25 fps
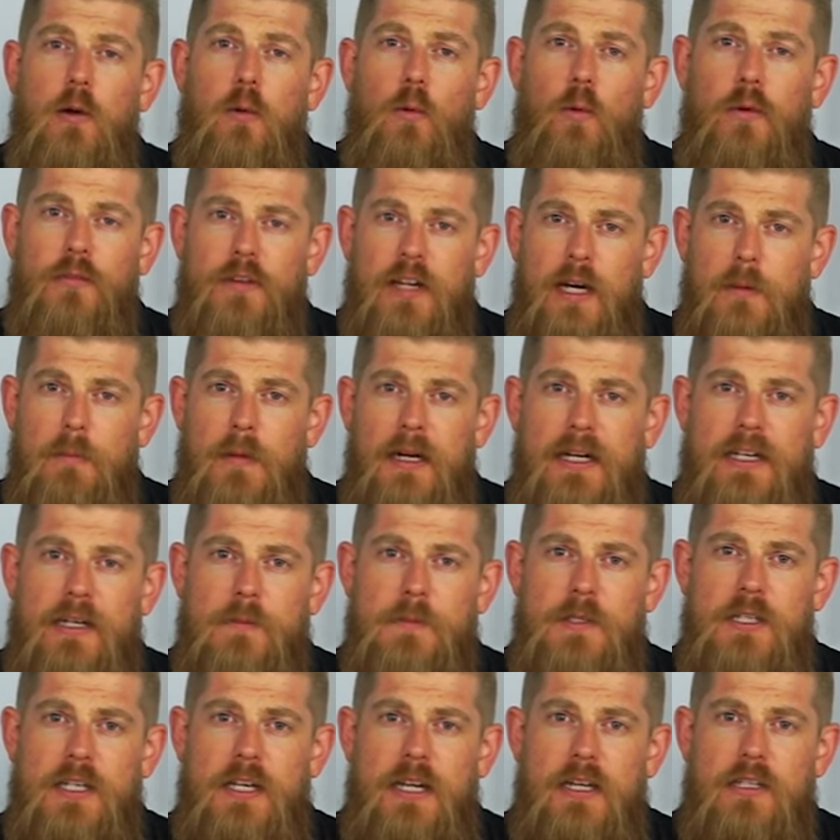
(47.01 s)
We've come back
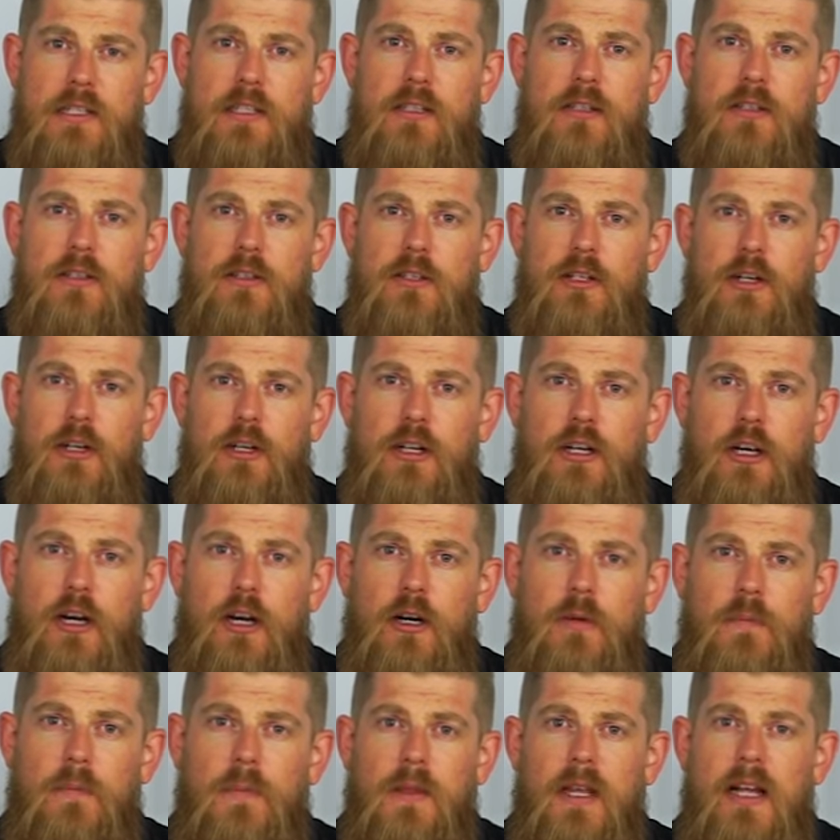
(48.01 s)
upstairs to the
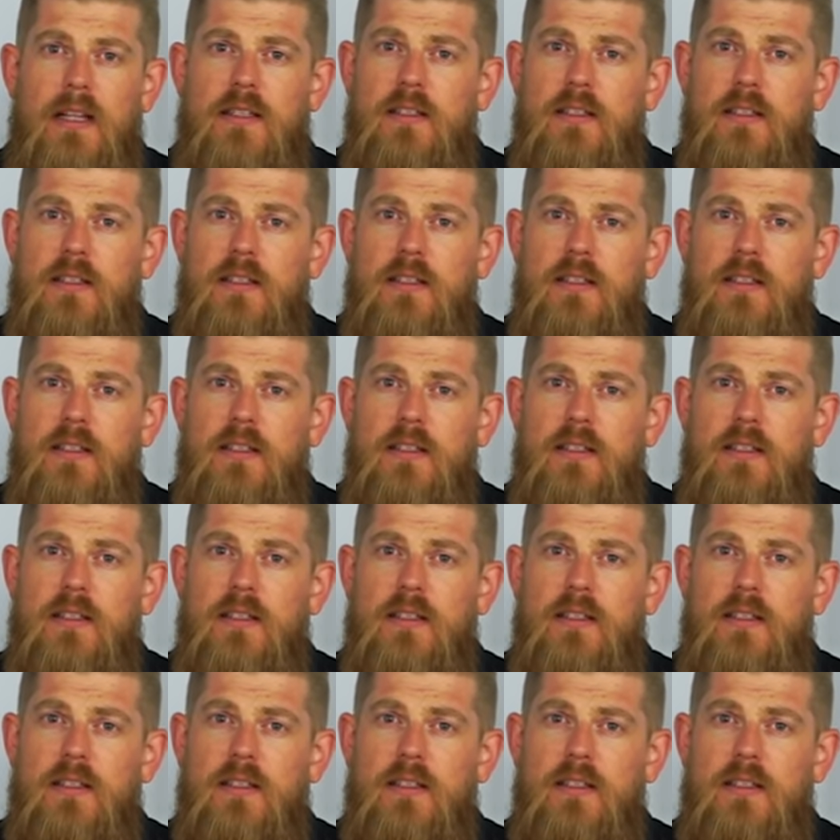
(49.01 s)
studio.